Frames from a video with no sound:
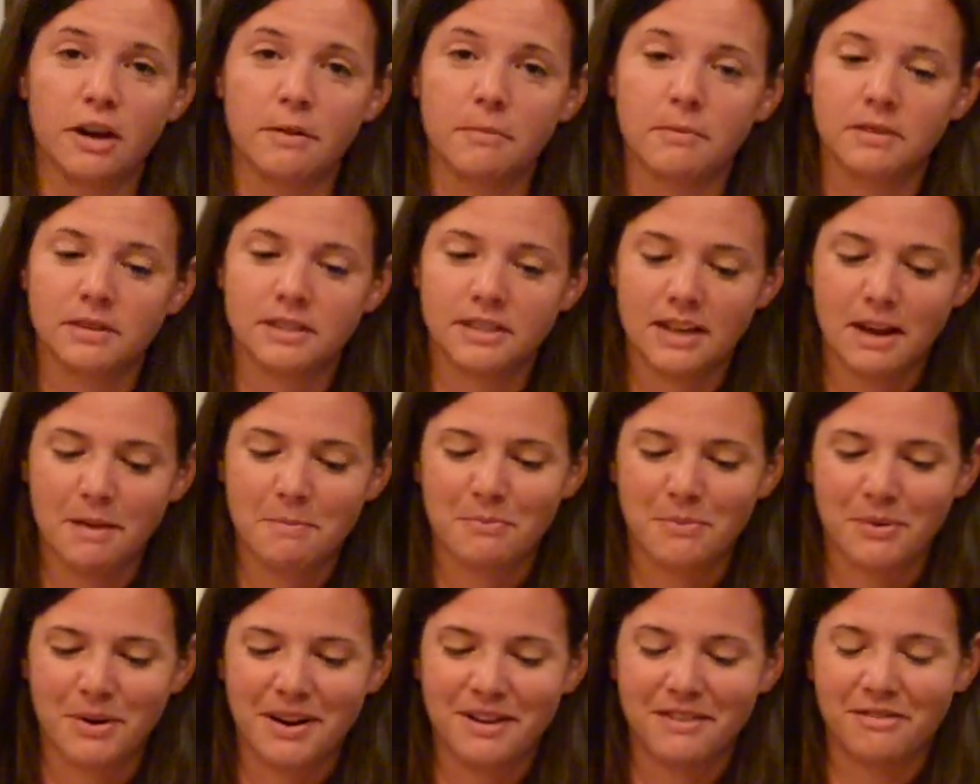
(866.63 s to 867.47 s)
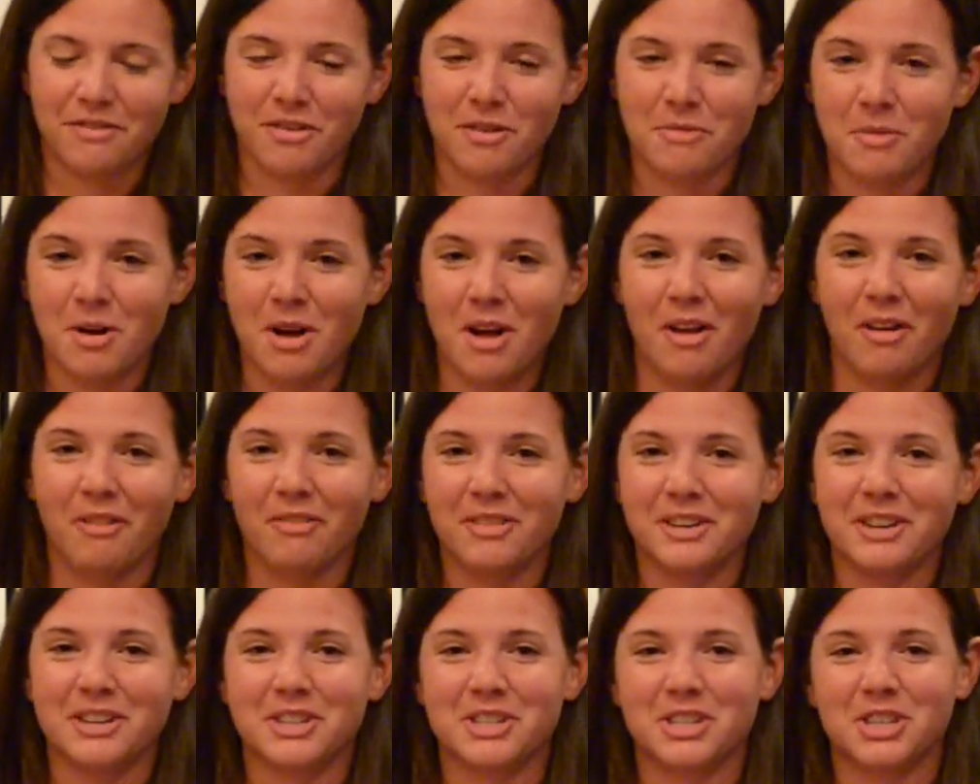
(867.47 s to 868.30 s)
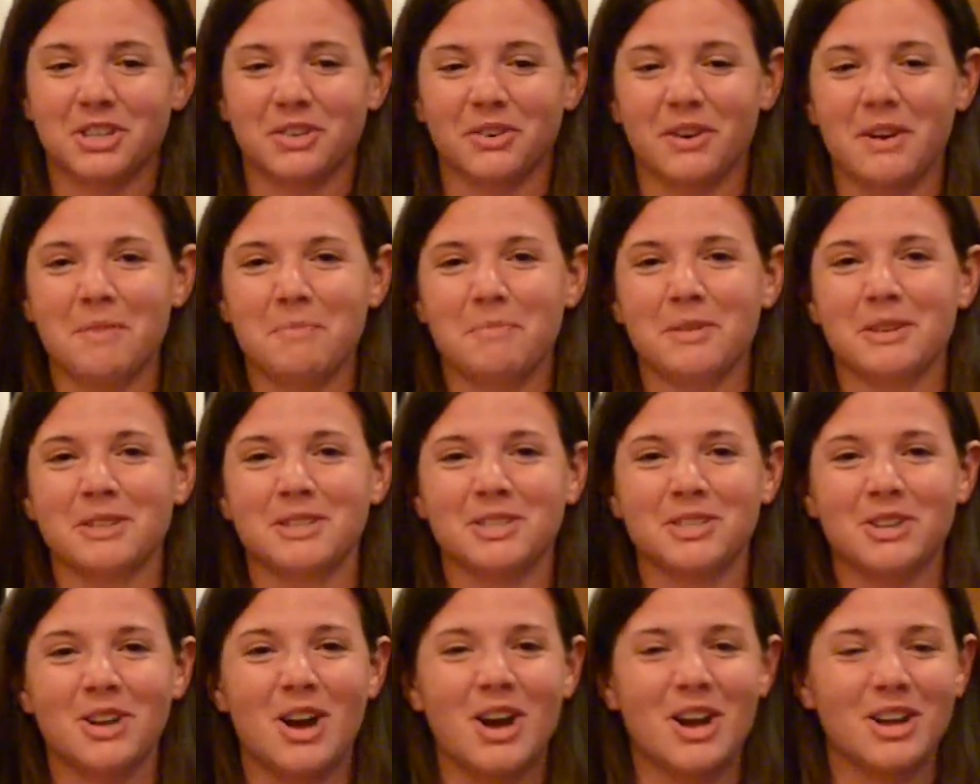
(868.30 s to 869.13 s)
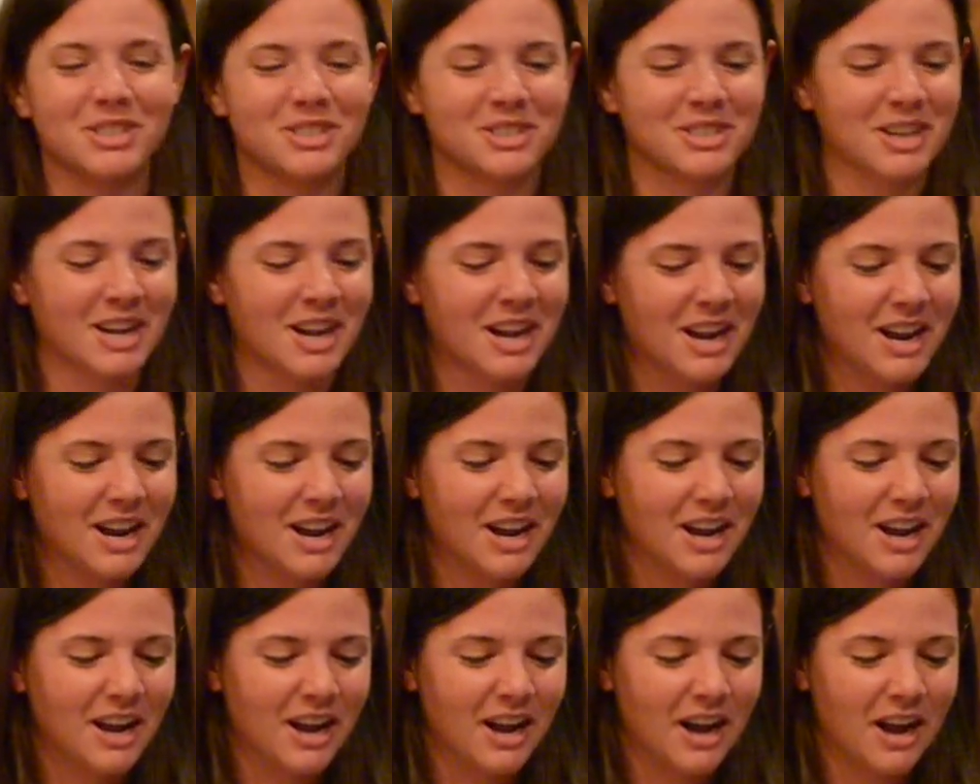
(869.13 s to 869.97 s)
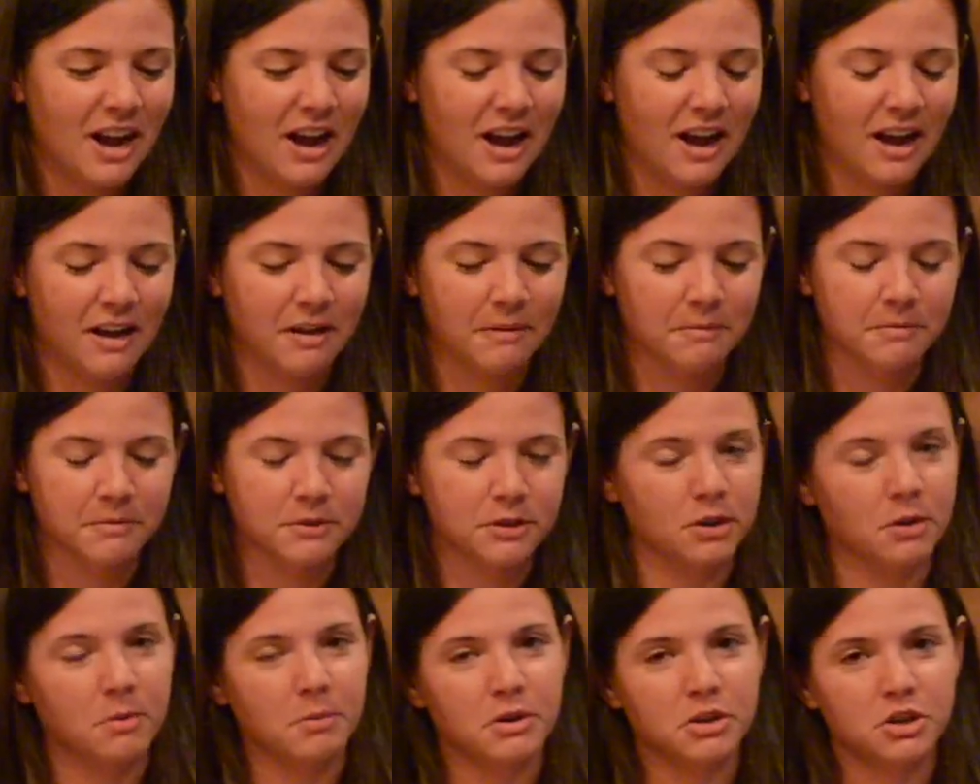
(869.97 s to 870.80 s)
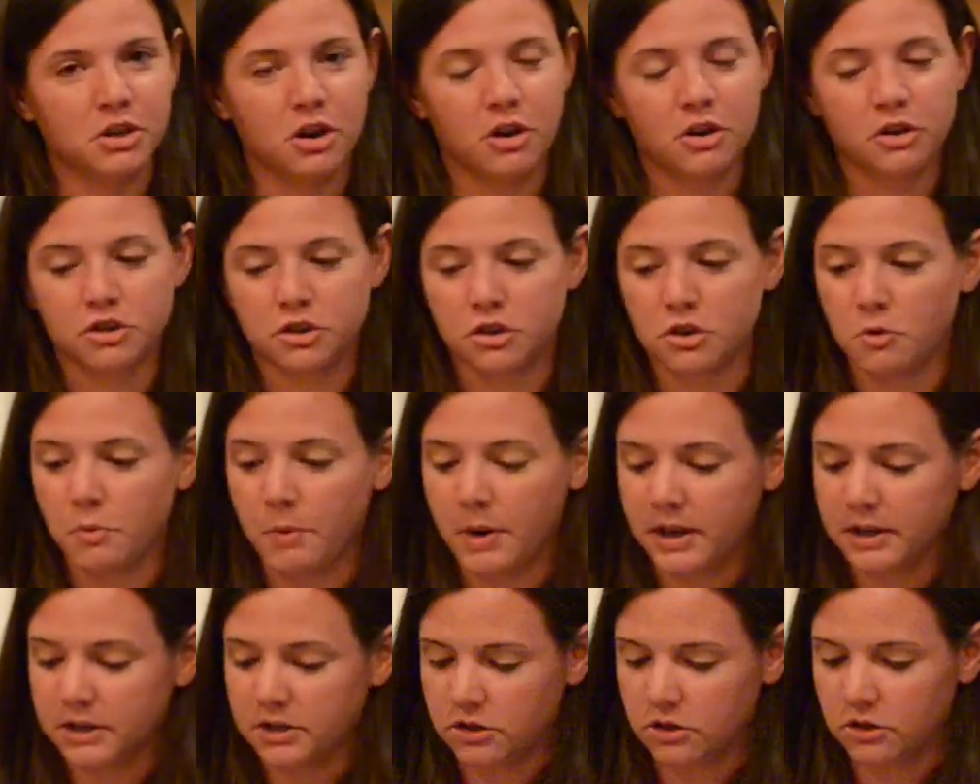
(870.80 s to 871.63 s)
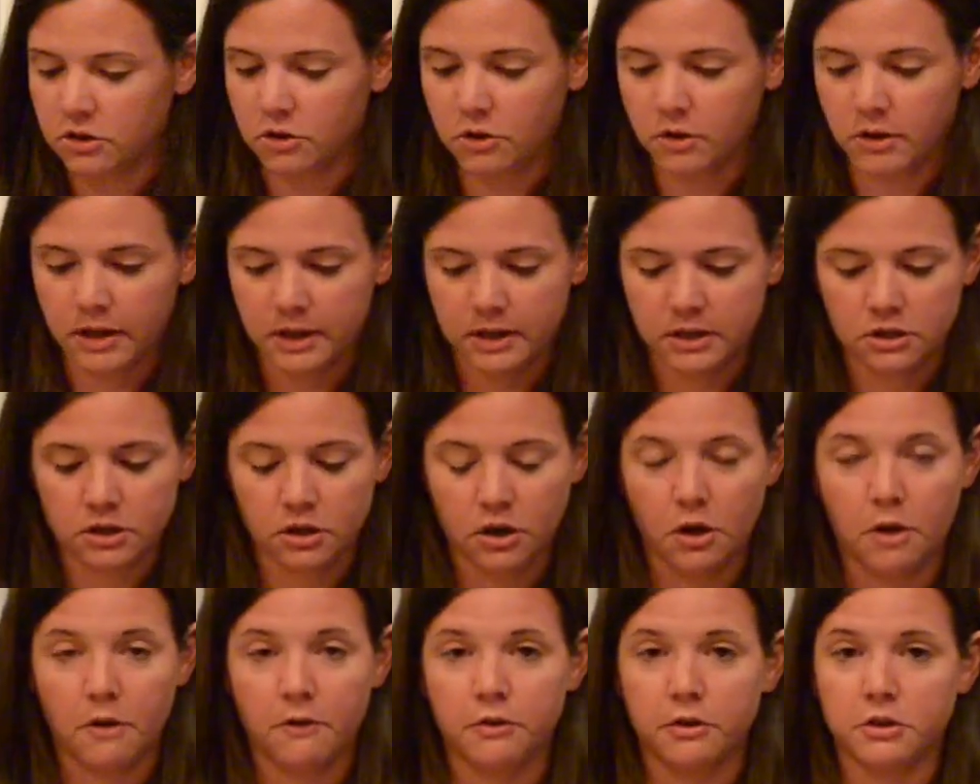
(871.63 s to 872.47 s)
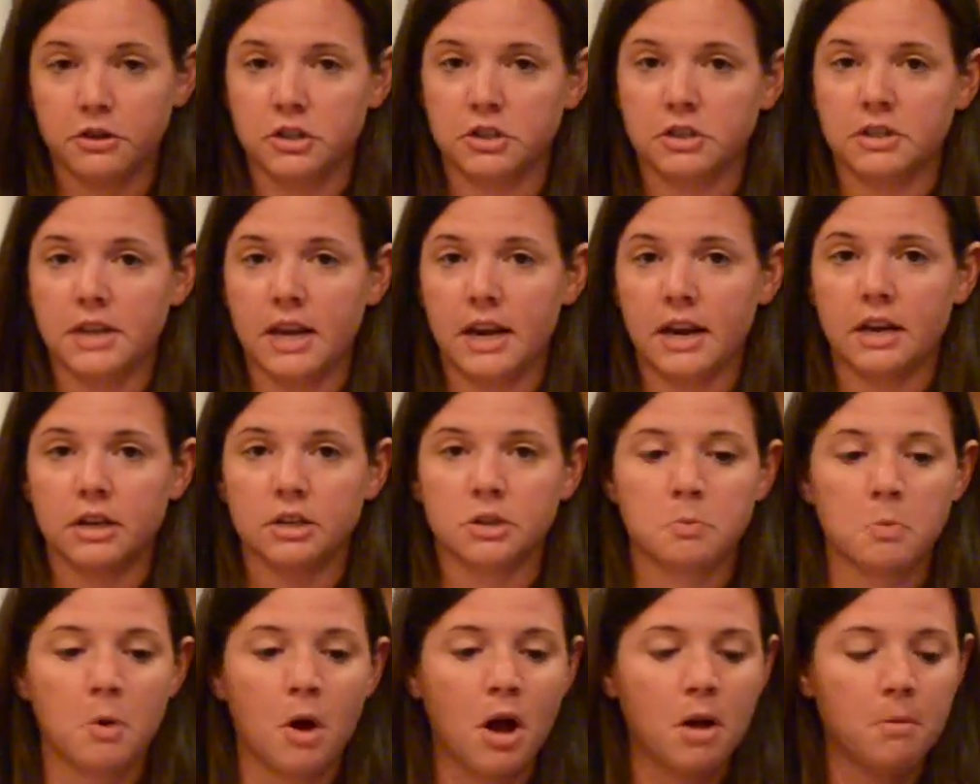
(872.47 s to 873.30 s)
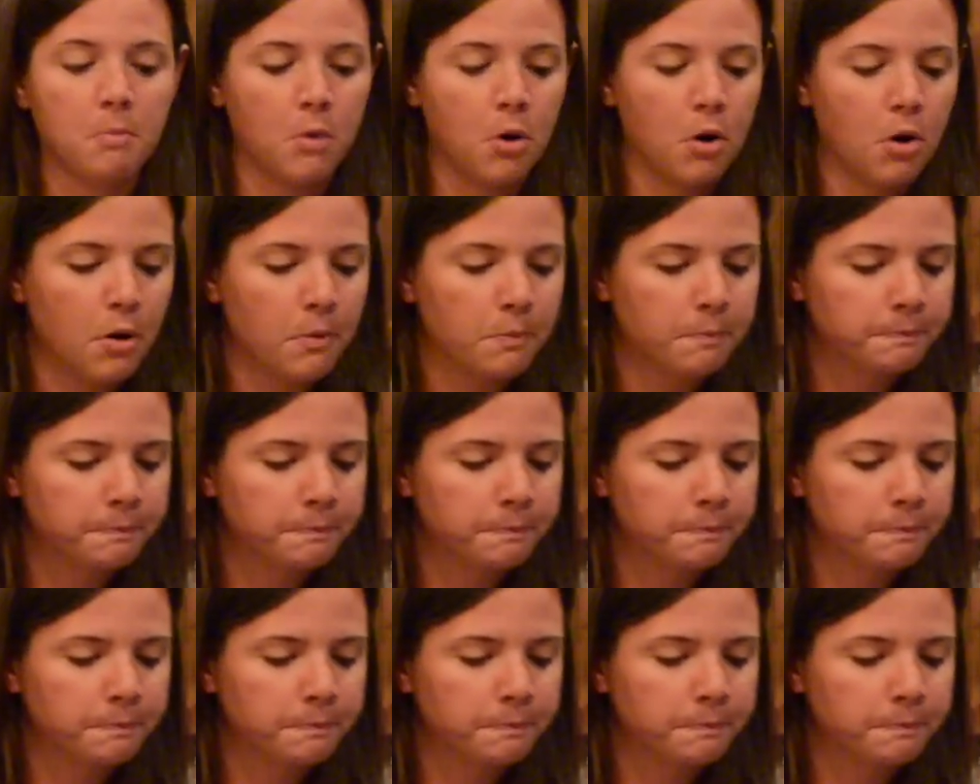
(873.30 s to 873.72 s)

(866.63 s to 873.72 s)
separate from all of his shrimp and sauce. So I'm going to show you two ways to do this. So if you just take a small bowl